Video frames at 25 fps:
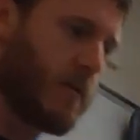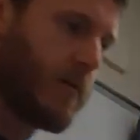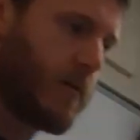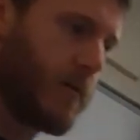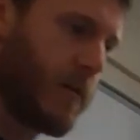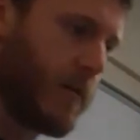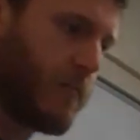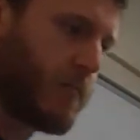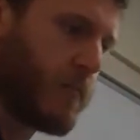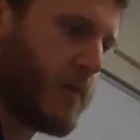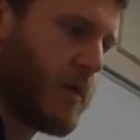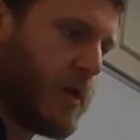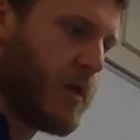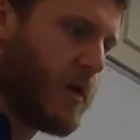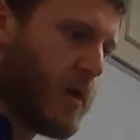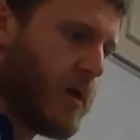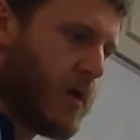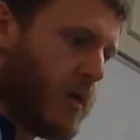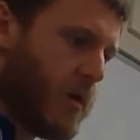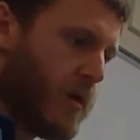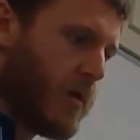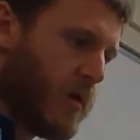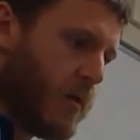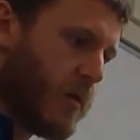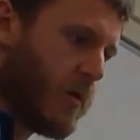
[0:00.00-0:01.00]
Okay.
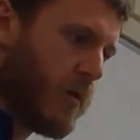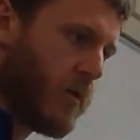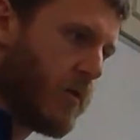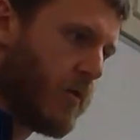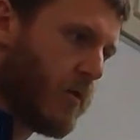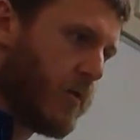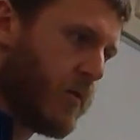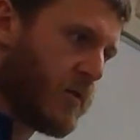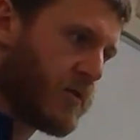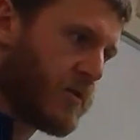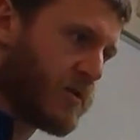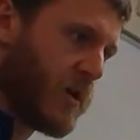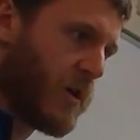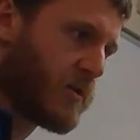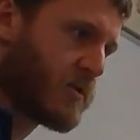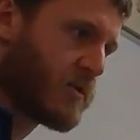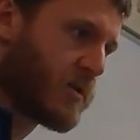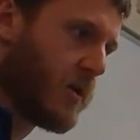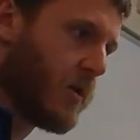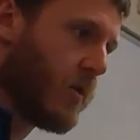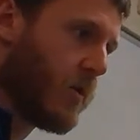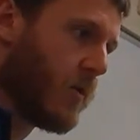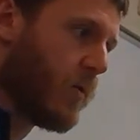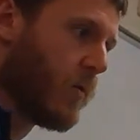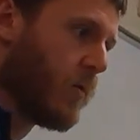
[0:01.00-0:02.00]
There's
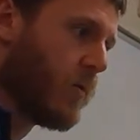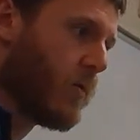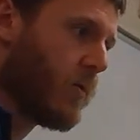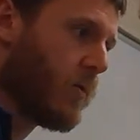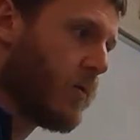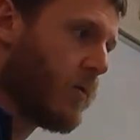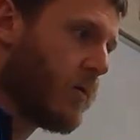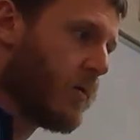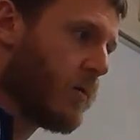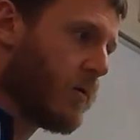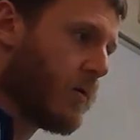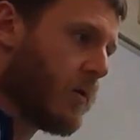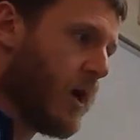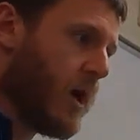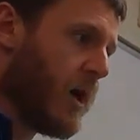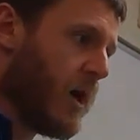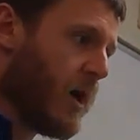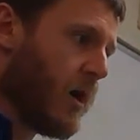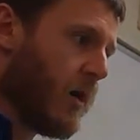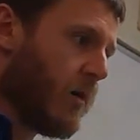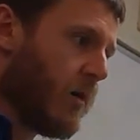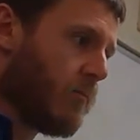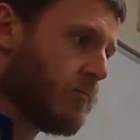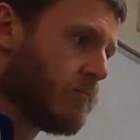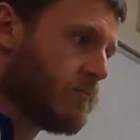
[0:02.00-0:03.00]
also
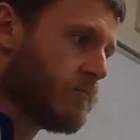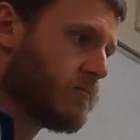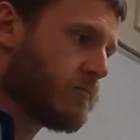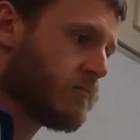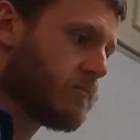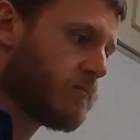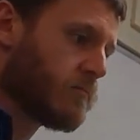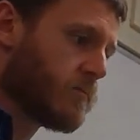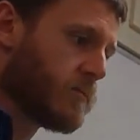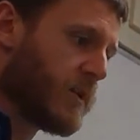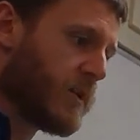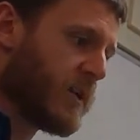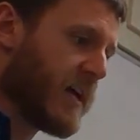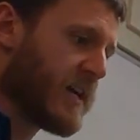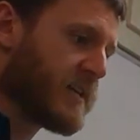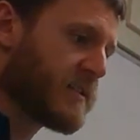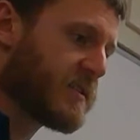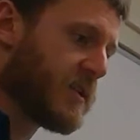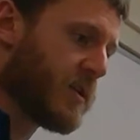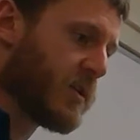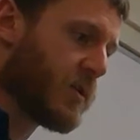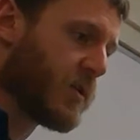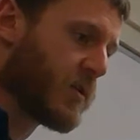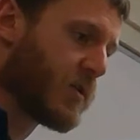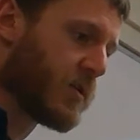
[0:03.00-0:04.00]
the nice
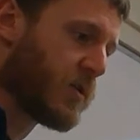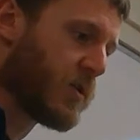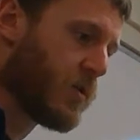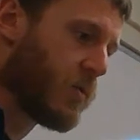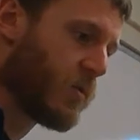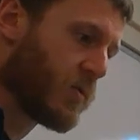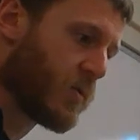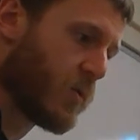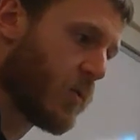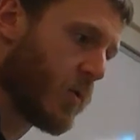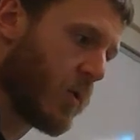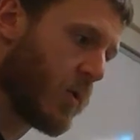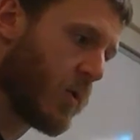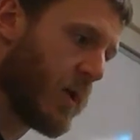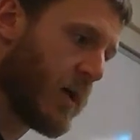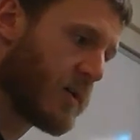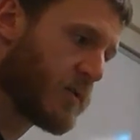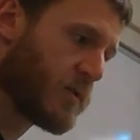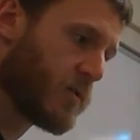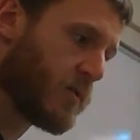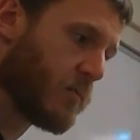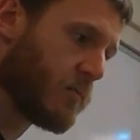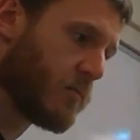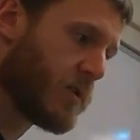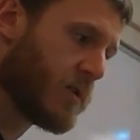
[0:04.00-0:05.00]
thing you can do with Google
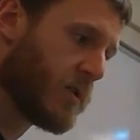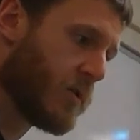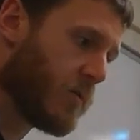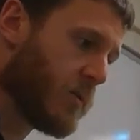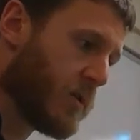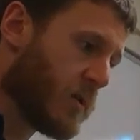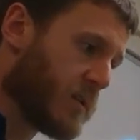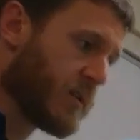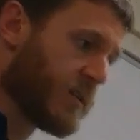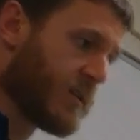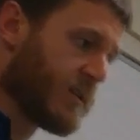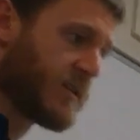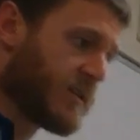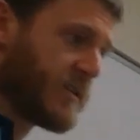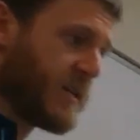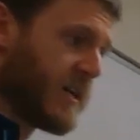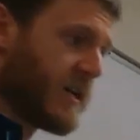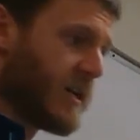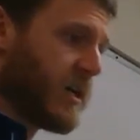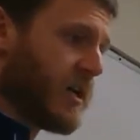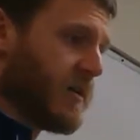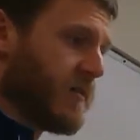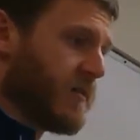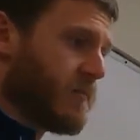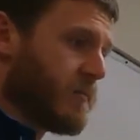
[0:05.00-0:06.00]
Classroom too is
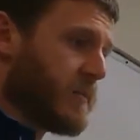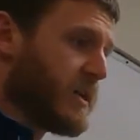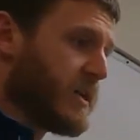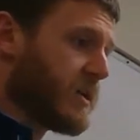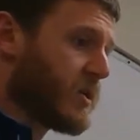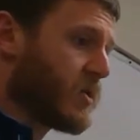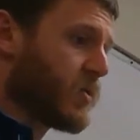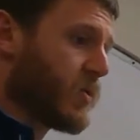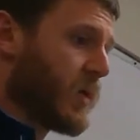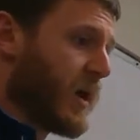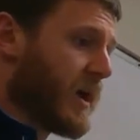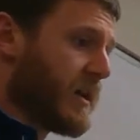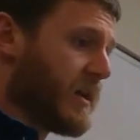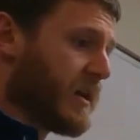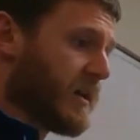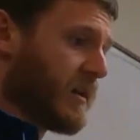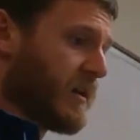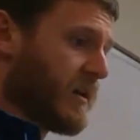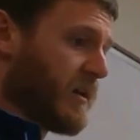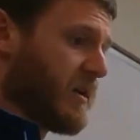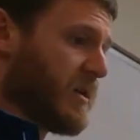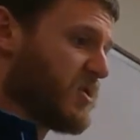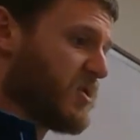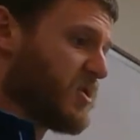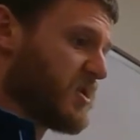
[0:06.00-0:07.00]
instead of me
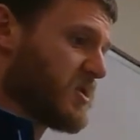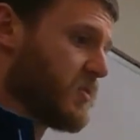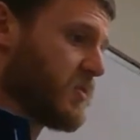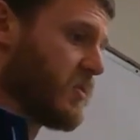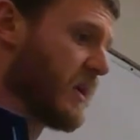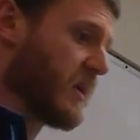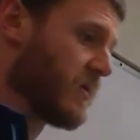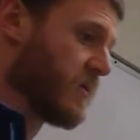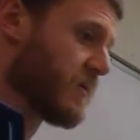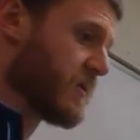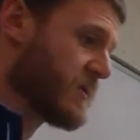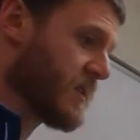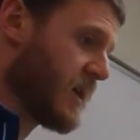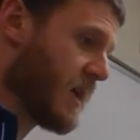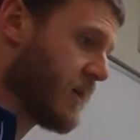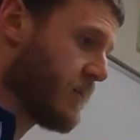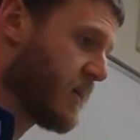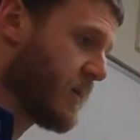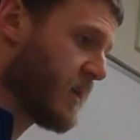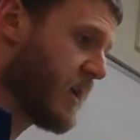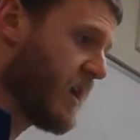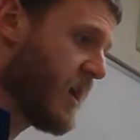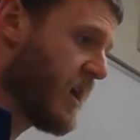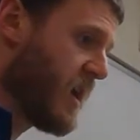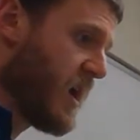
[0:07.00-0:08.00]
creating just a regular
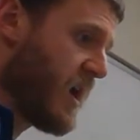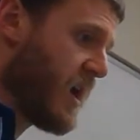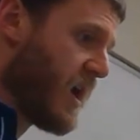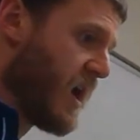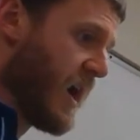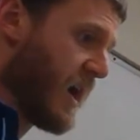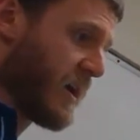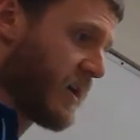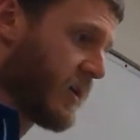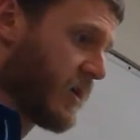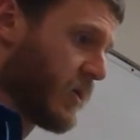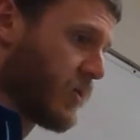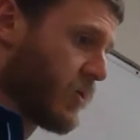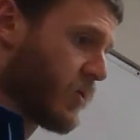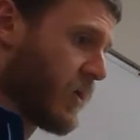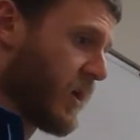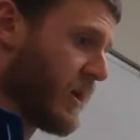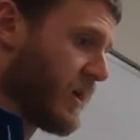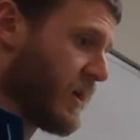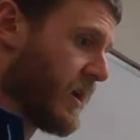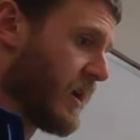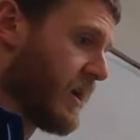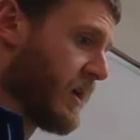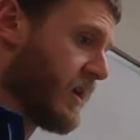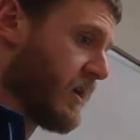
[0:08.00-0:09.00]
assignment, I can
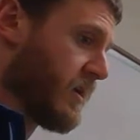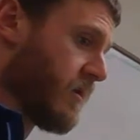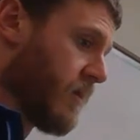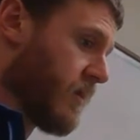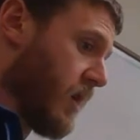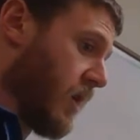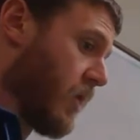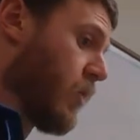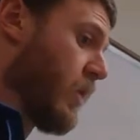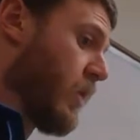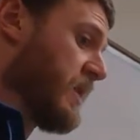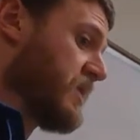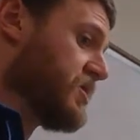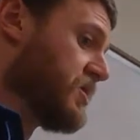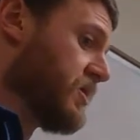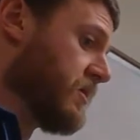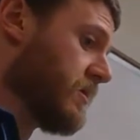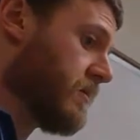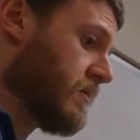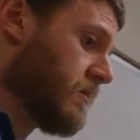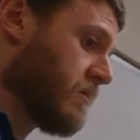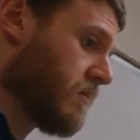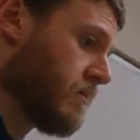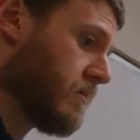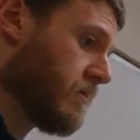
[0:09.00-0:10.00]
create a
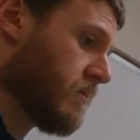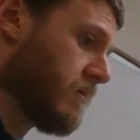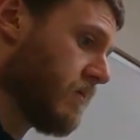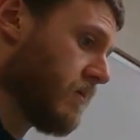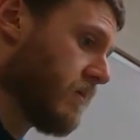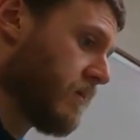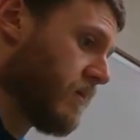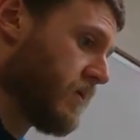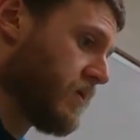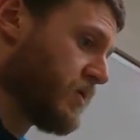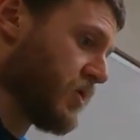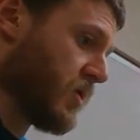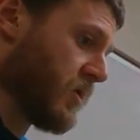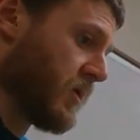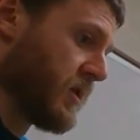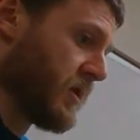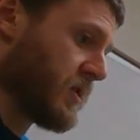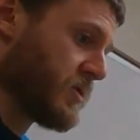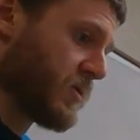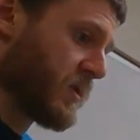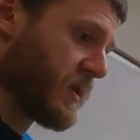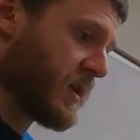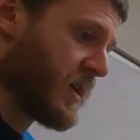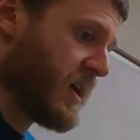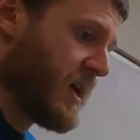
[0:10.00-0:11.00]
question journal
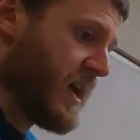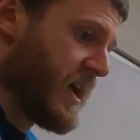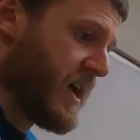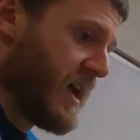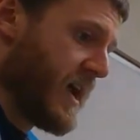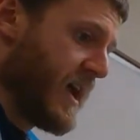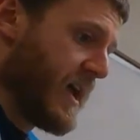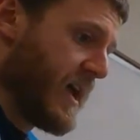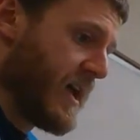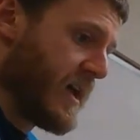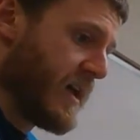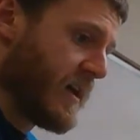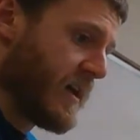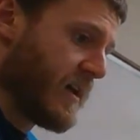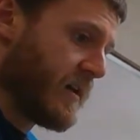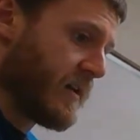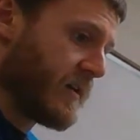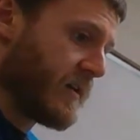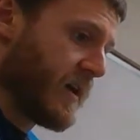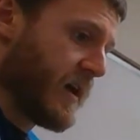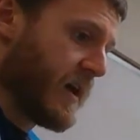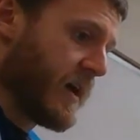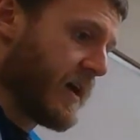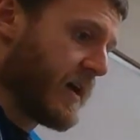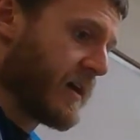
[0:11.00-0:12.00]
entry,
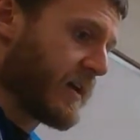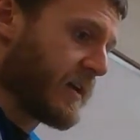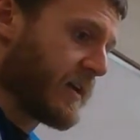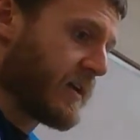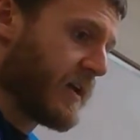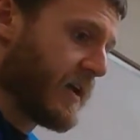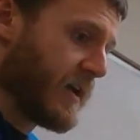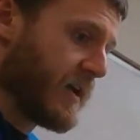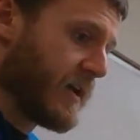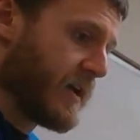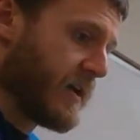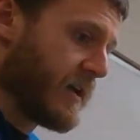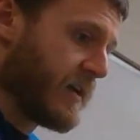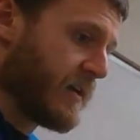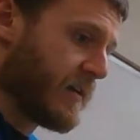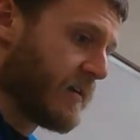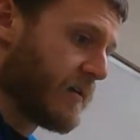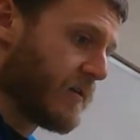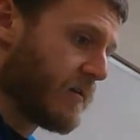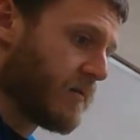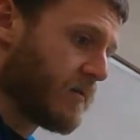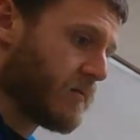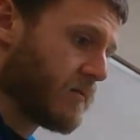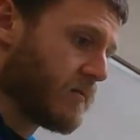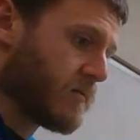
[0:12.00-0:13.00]
and
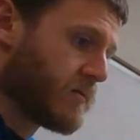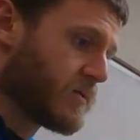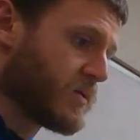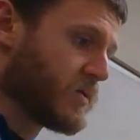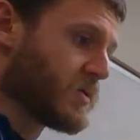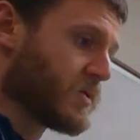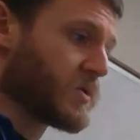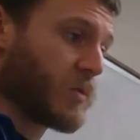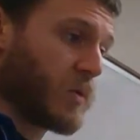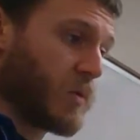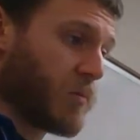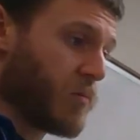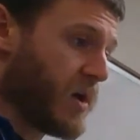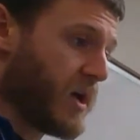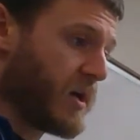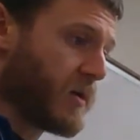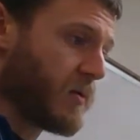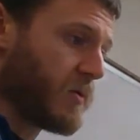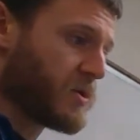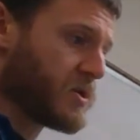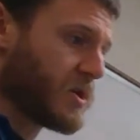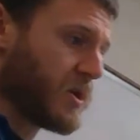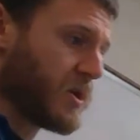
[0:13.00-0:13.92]
students can reply to each